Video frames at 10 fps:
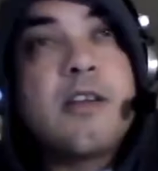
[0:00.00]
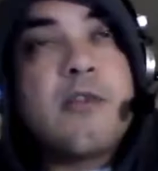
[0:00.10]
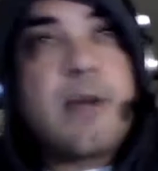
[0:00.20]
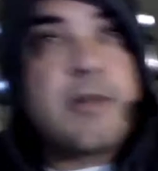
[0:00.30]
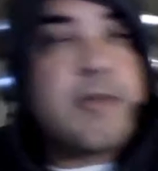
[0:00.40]

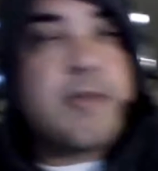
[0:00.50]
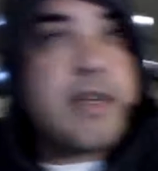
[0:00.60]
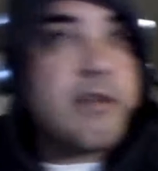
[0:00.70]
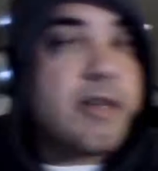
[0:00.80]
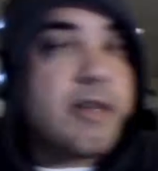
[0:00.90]
grappling
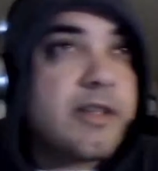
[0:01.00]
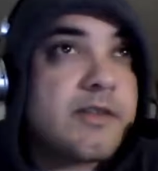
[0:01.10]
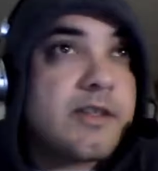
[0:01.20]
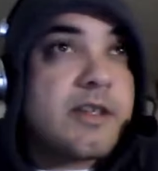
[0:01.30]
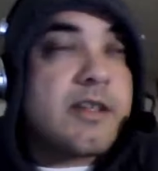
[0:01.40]
pedigree and
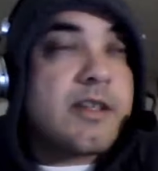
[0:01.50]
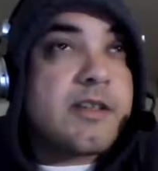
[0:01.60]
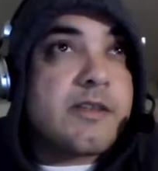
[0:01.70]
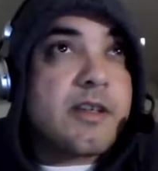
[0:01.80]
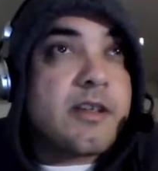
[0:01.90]
his and
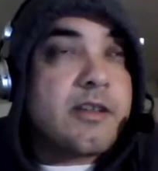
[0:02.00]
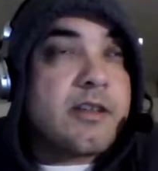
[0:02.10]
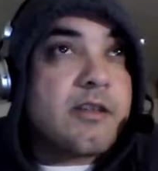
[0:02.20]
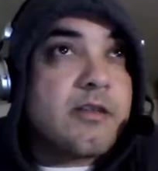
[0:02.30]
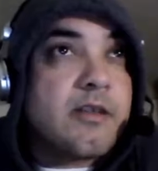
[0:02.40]
his uh you
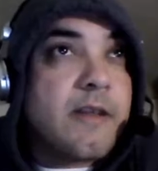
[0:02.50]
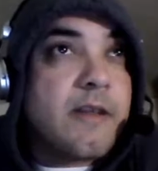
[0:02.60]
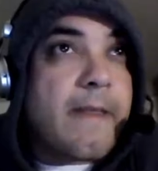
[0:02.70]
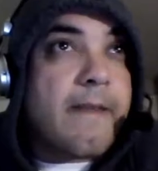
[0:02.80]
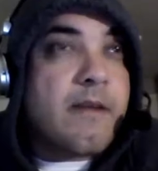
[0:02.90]
know
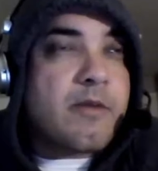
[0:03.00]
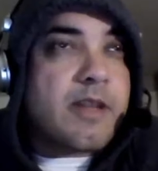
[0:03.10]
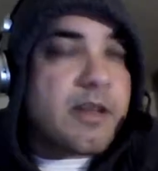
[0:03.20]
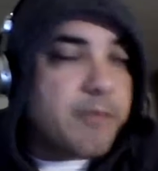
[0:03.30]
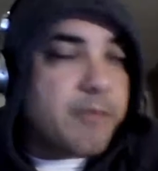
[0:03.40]
what do
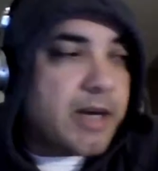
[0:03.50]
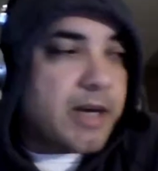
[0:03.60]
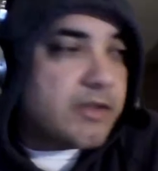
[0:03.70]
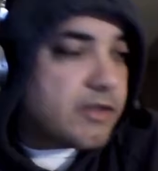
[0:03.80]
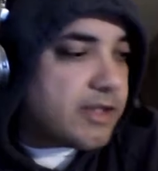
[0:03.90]
they
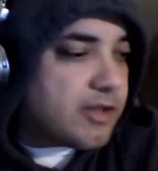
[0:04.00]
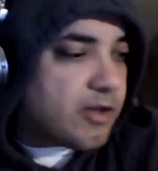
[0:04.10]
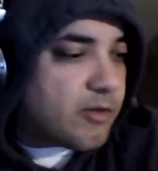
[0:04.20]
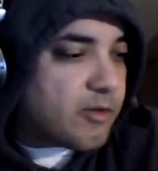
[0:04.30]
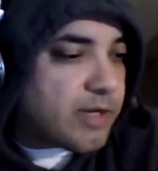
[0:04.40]
boxers like to
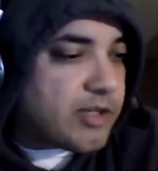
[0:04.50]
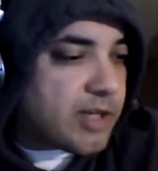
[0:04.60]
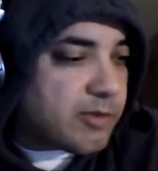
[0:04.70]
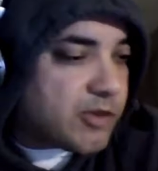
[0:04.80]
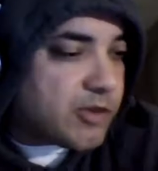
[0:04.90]
call it ring
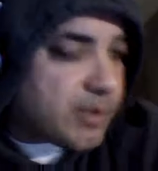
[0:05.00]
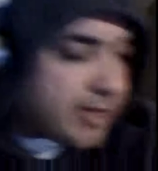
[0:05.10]
generalship